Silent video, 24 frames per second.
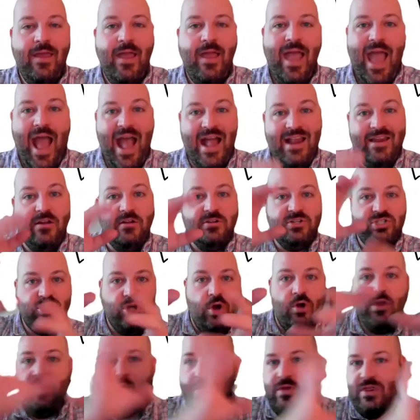and it'll show
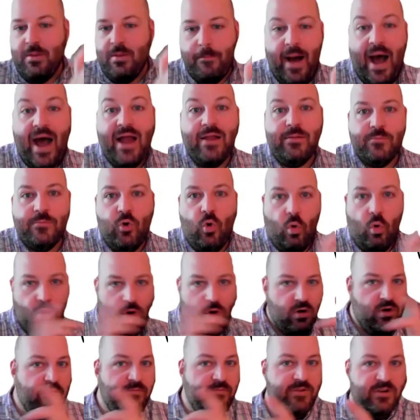you in the bottom corner
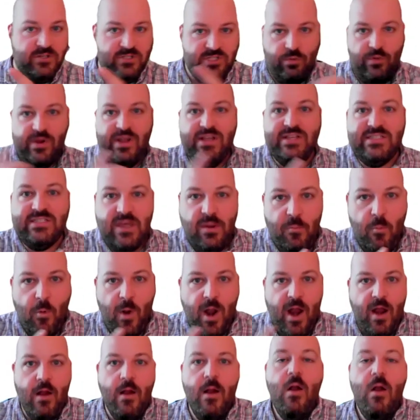of your screen
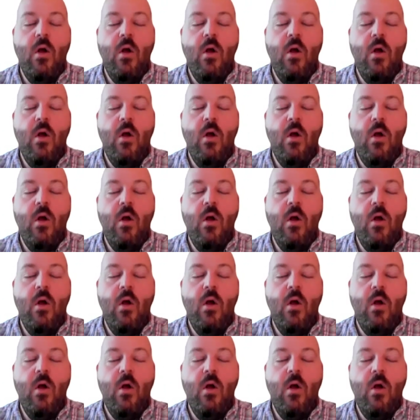somewhere